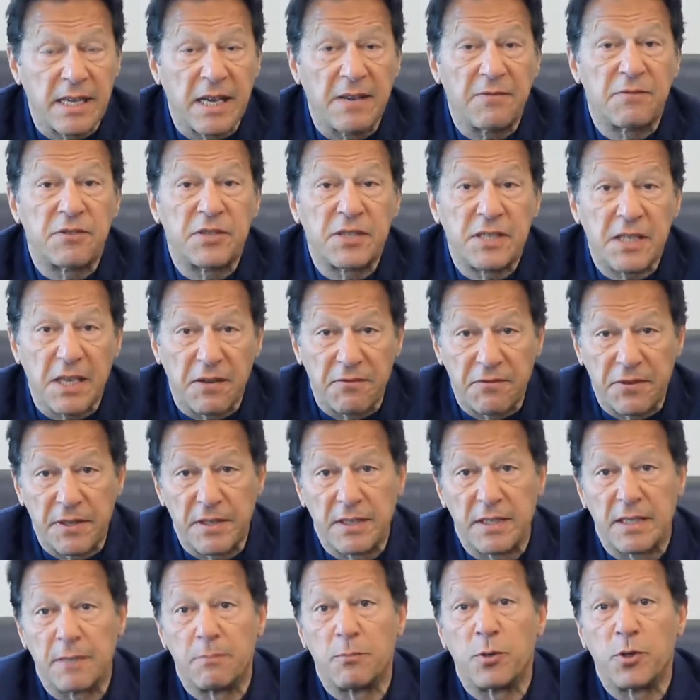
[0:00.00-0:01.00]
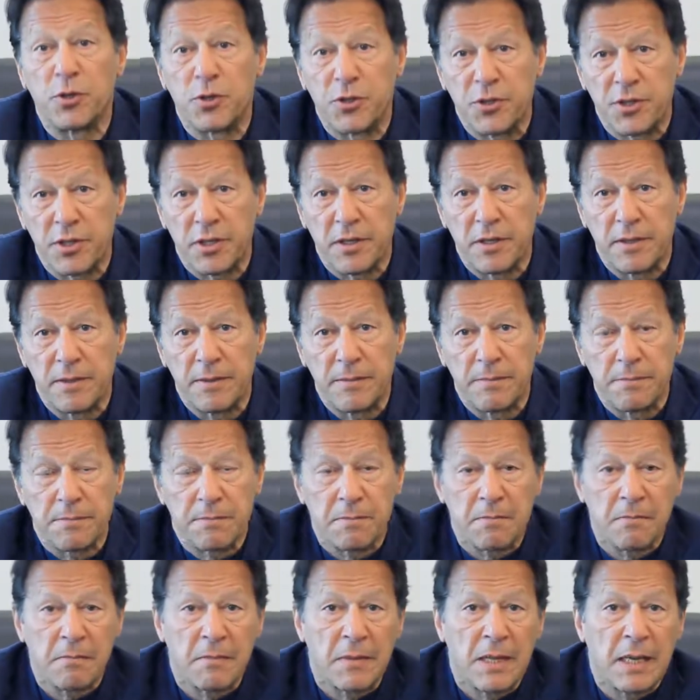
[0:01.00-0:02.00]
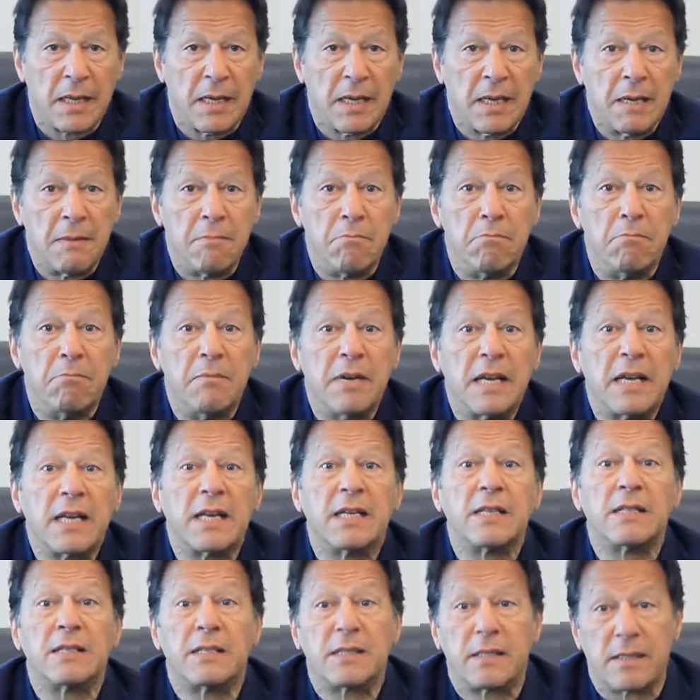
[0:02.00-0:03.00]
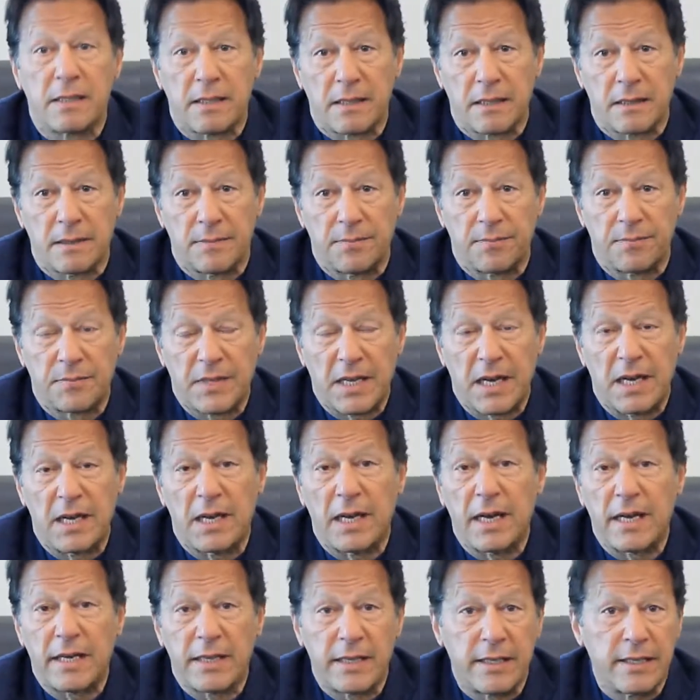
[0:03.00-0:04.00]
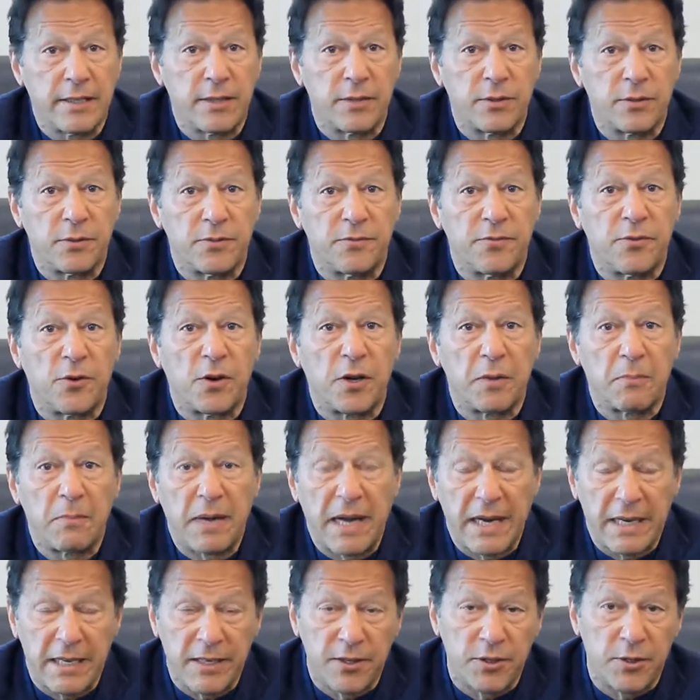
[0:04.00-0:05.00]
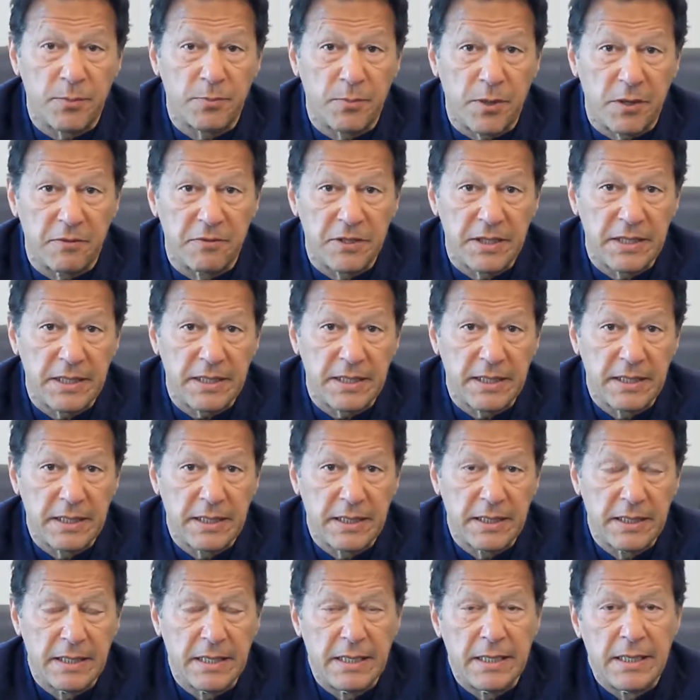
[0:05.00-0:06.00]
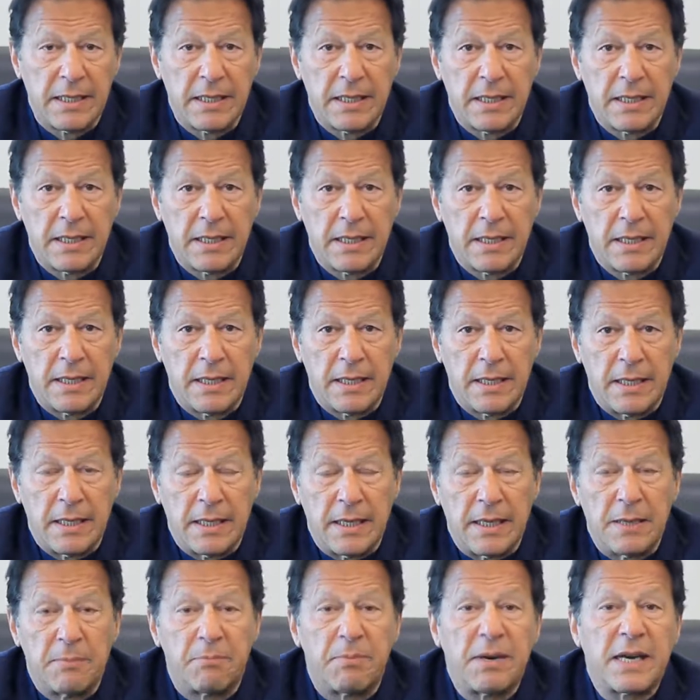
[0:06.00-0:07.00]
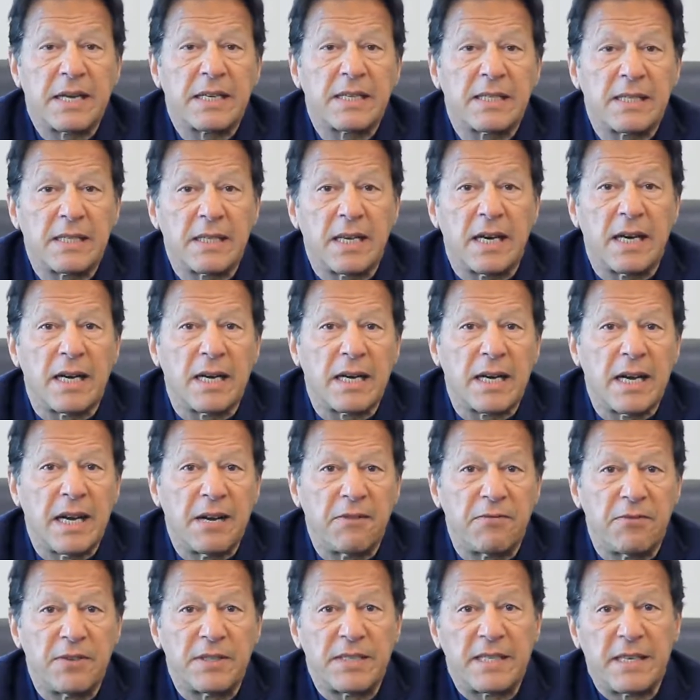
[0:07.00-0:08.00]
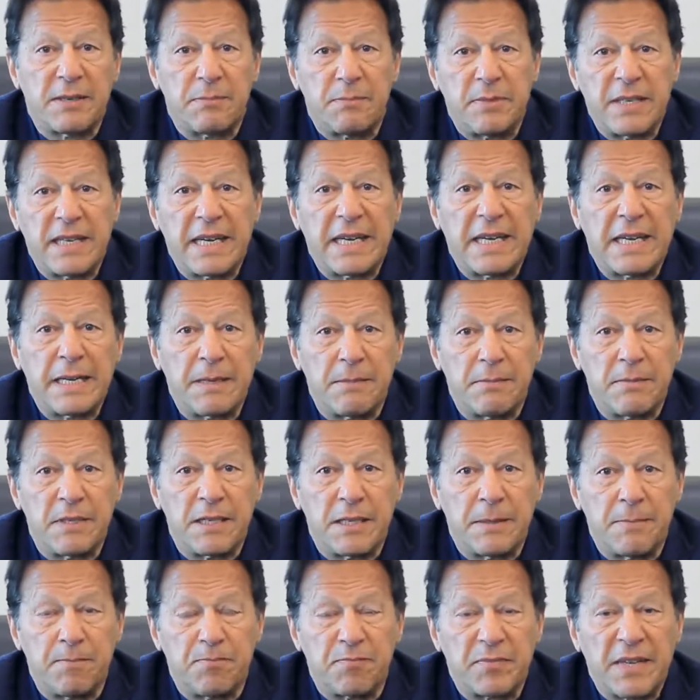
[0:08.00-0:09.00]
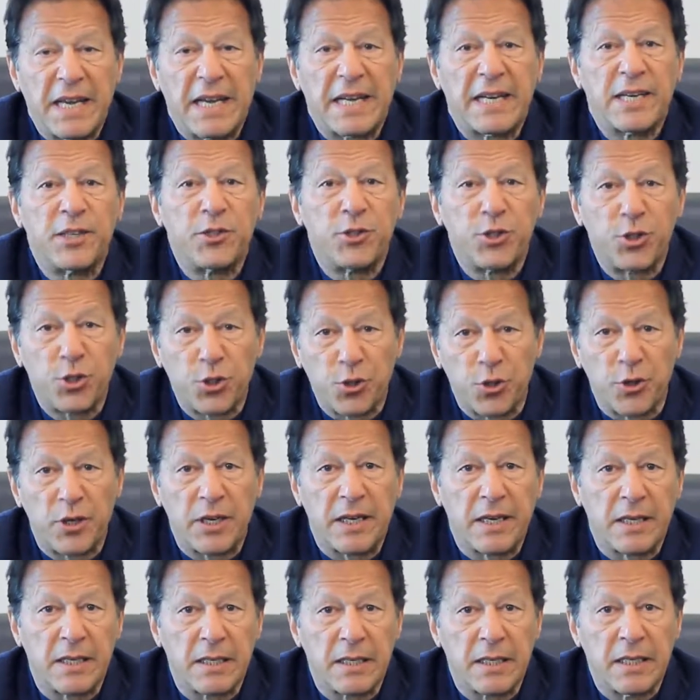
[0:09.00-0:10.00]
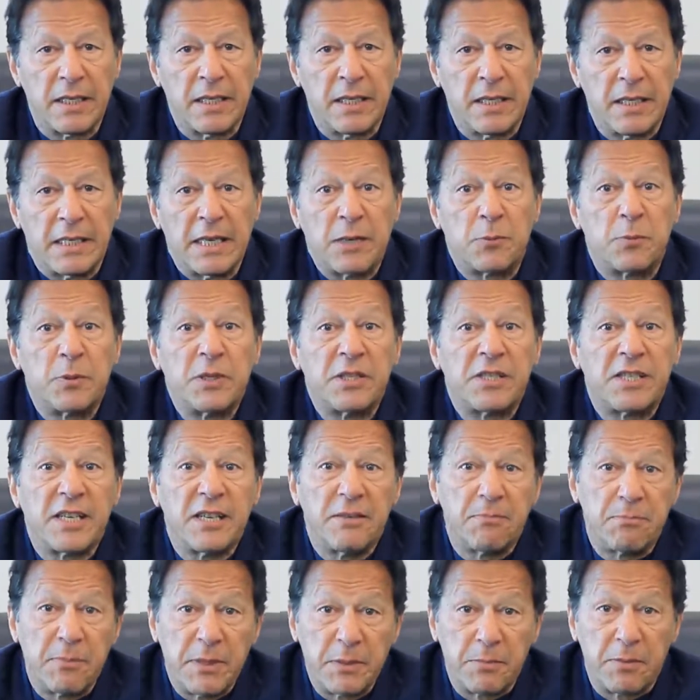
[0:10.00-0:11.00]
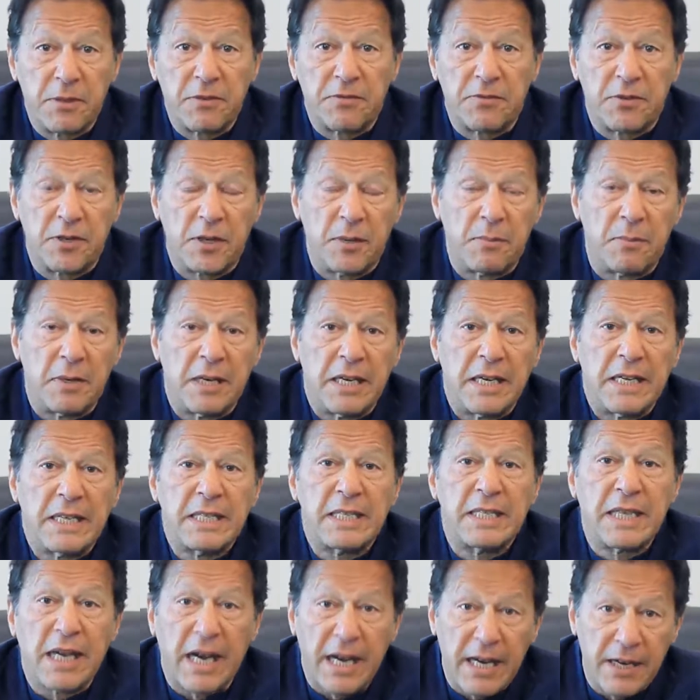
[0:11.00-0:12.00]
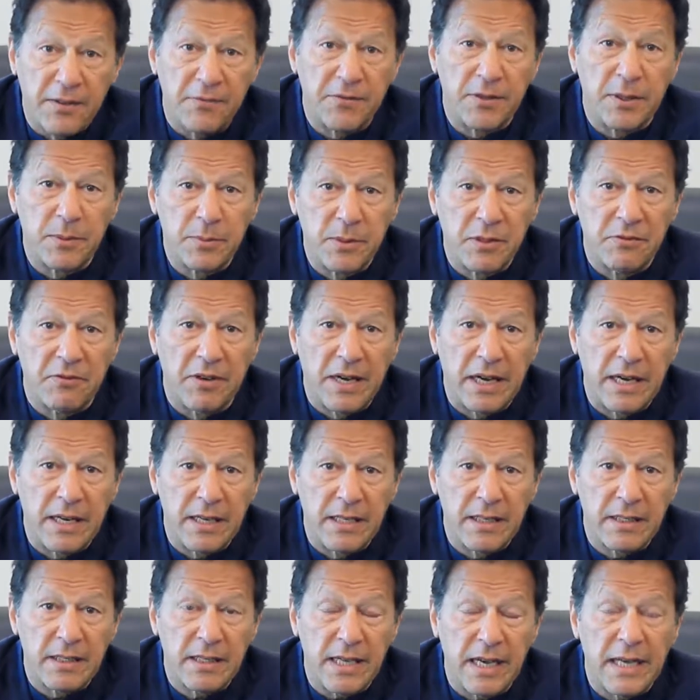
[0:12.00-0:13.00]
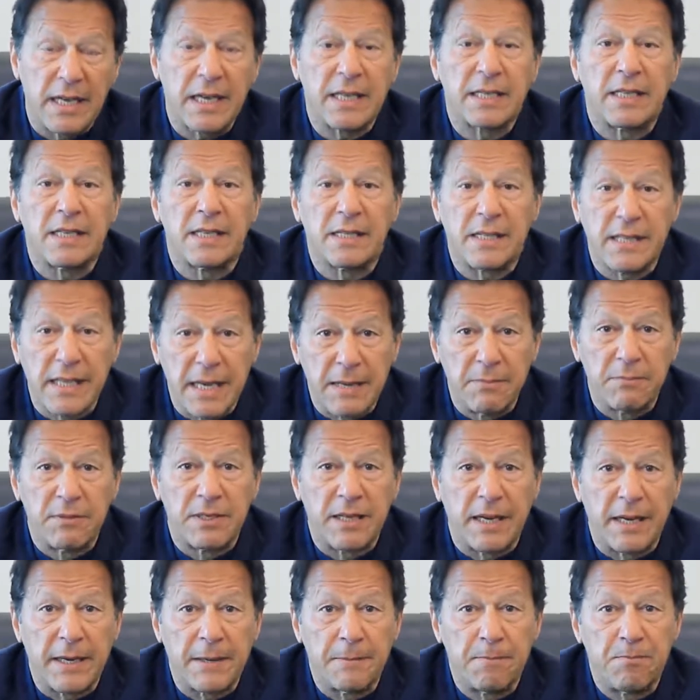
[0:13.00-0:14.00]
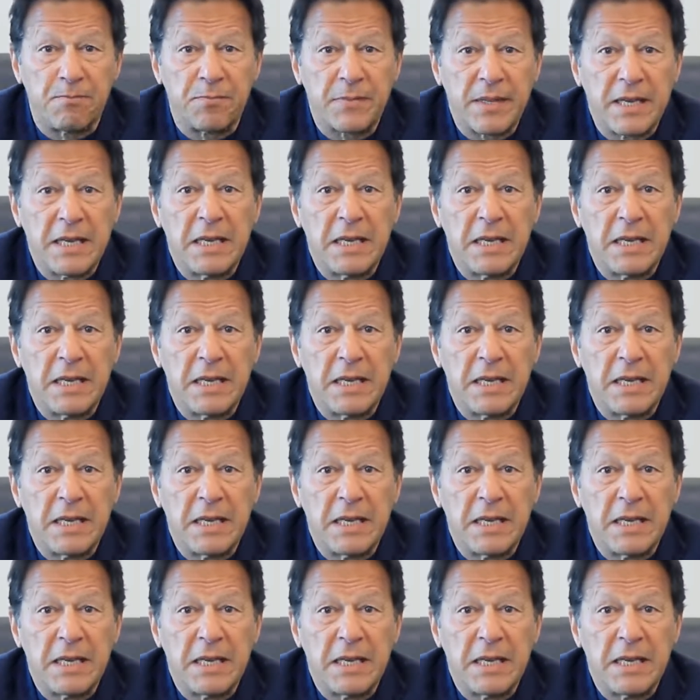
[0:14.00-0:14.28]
have suffered the most. Millions are likely to fall back into poverty. In Pakistan, our efforts have been aimed at ensuring that we save people from dying from the virus and at the same time